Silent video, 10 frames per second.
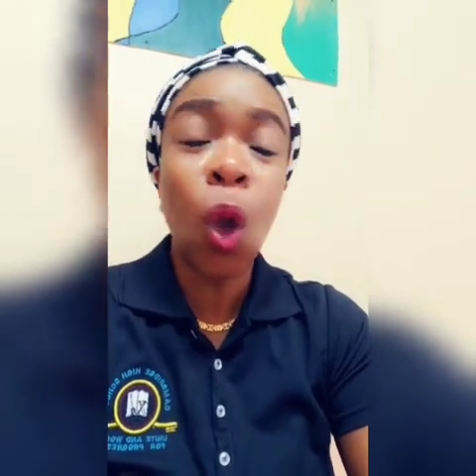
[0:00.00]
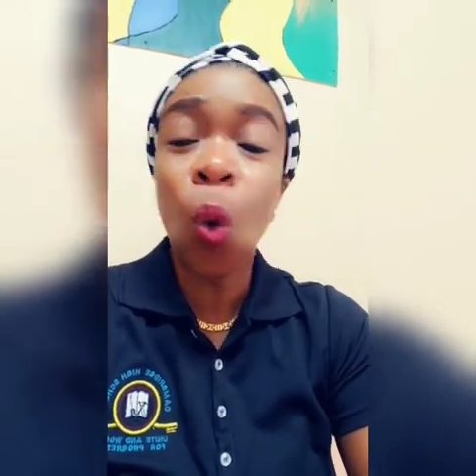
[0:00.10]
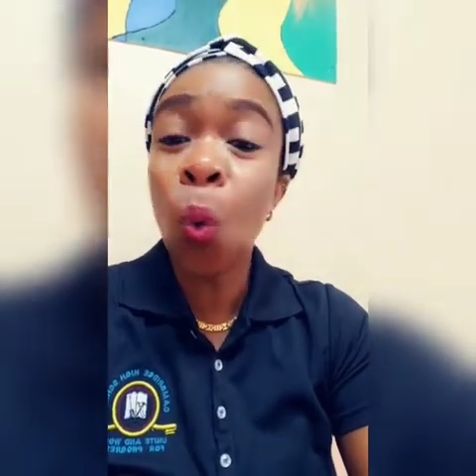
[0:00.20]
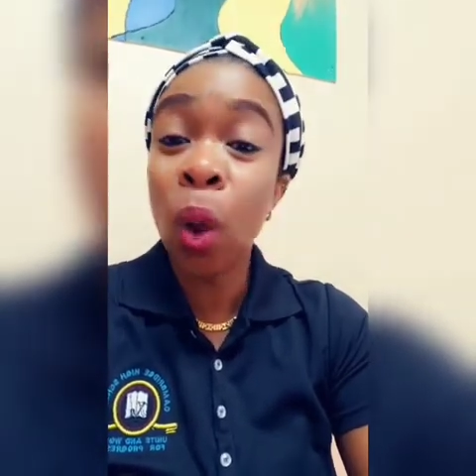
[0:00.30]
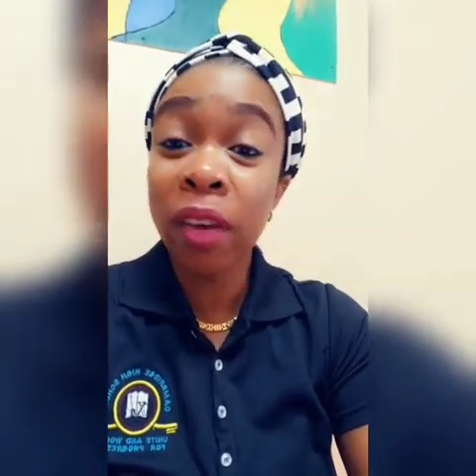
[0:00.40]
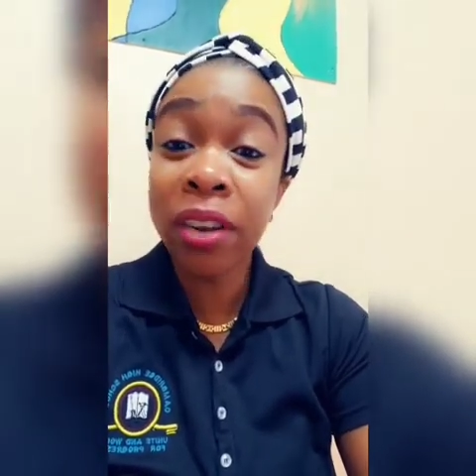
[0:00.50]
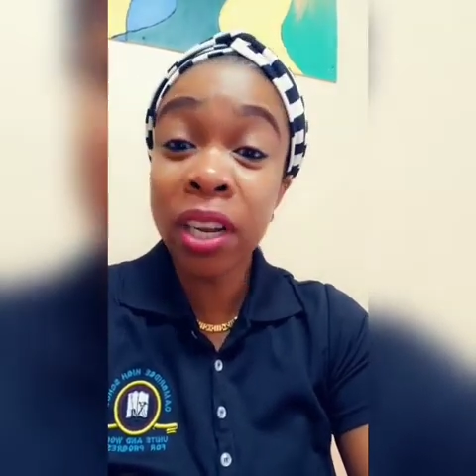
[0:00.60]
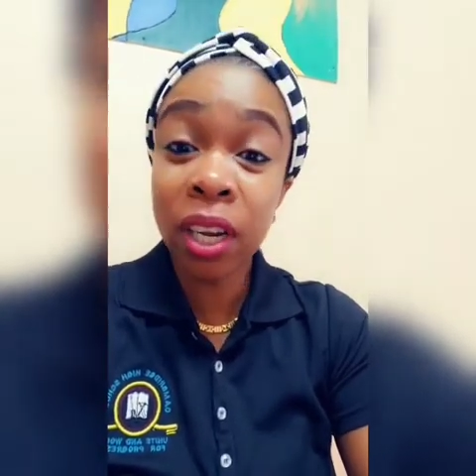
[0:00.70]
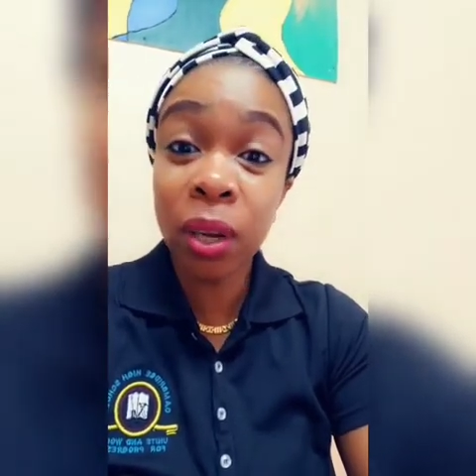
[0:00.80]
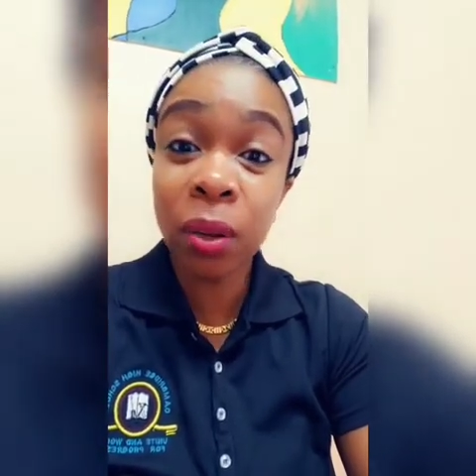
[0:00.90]
Wearing
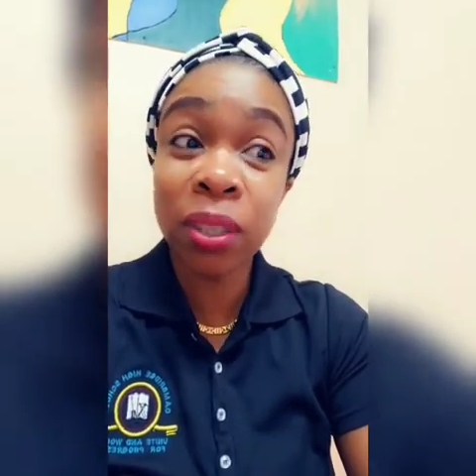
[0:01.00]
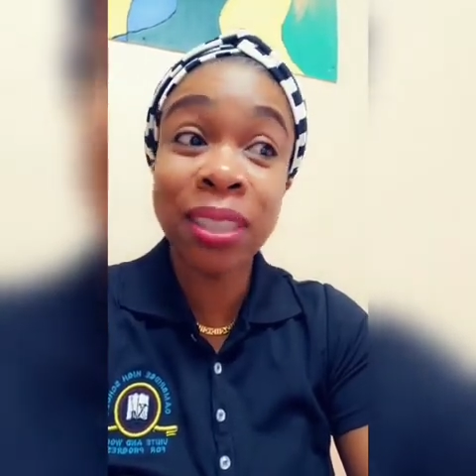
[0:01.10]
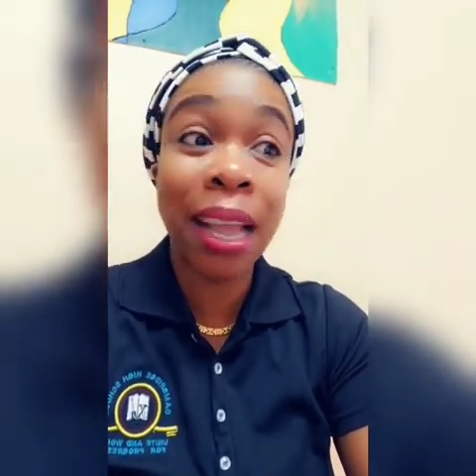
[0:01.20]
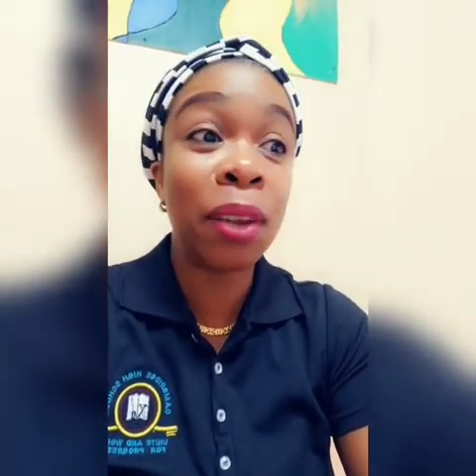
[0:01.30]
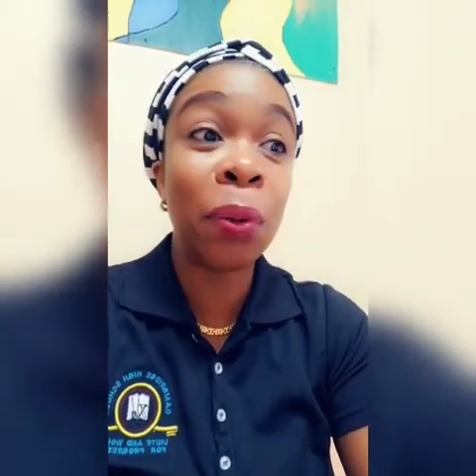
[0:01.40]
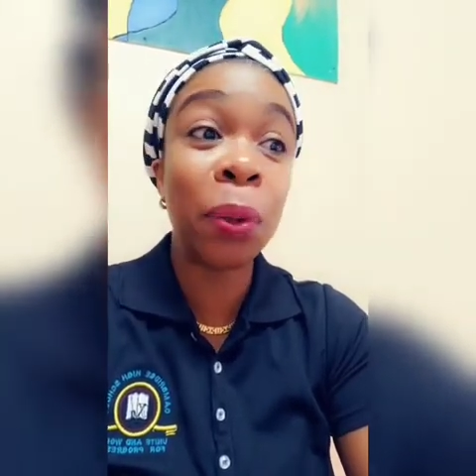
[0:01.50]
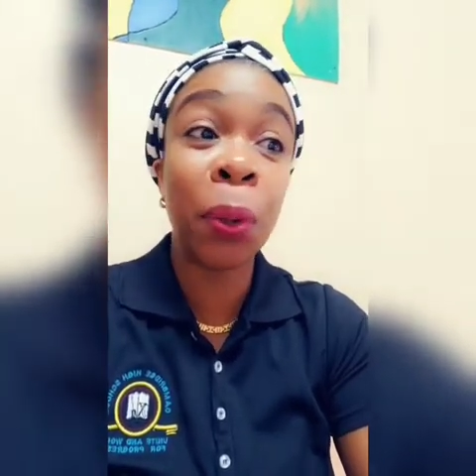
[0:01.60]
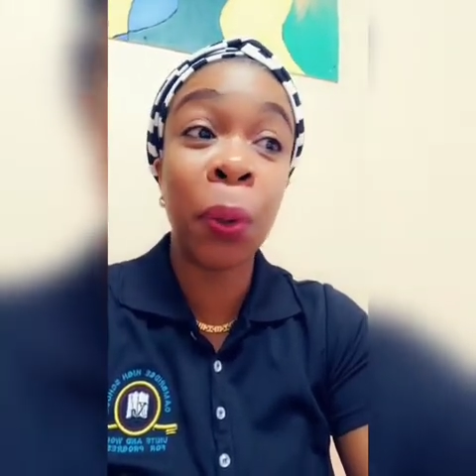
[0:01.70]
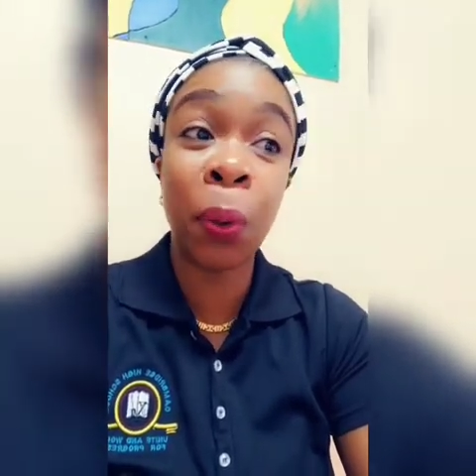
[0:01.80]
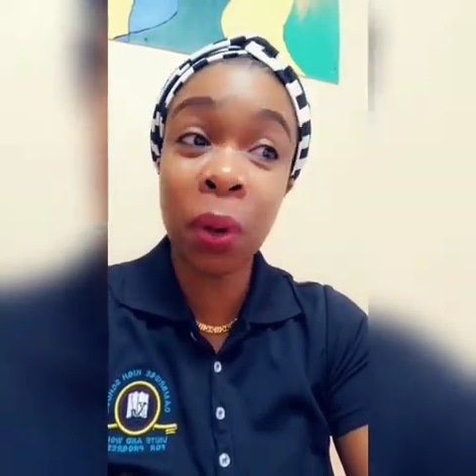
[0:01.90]
clothes that look
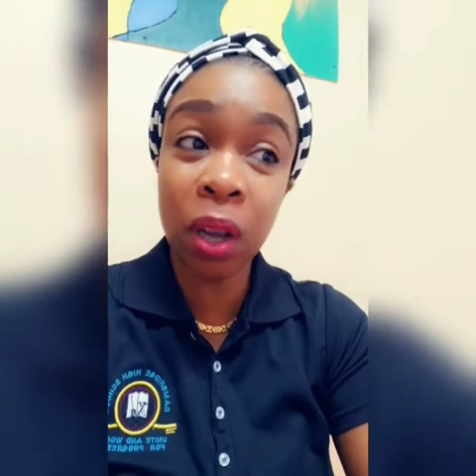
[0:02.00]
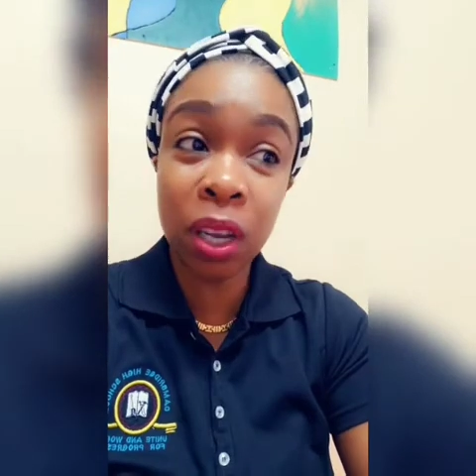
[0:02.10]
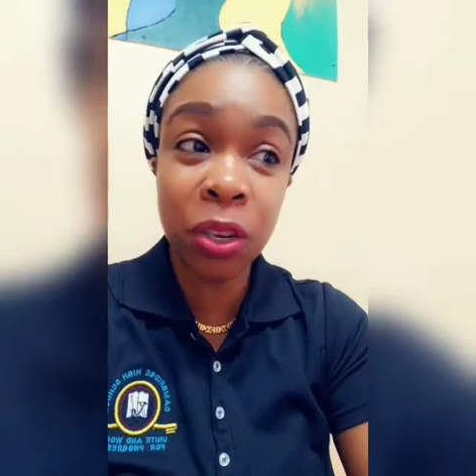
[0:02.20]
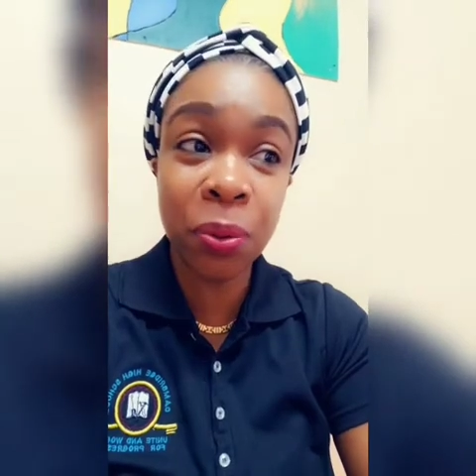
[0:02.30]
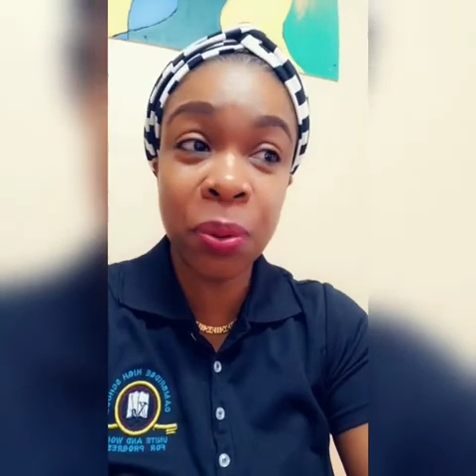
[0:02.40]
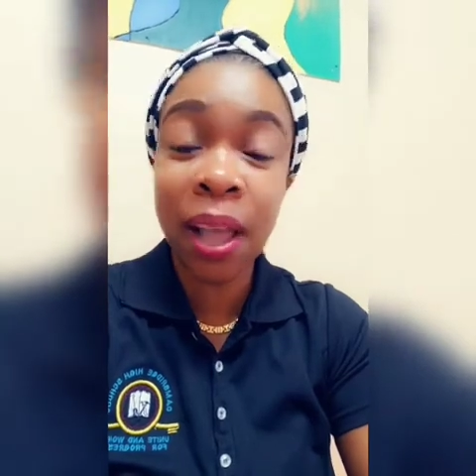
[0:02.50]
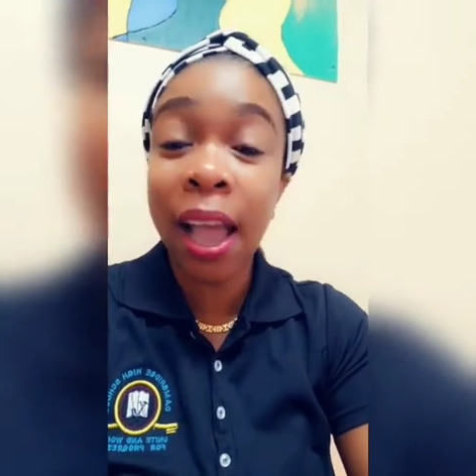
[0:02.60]
good on you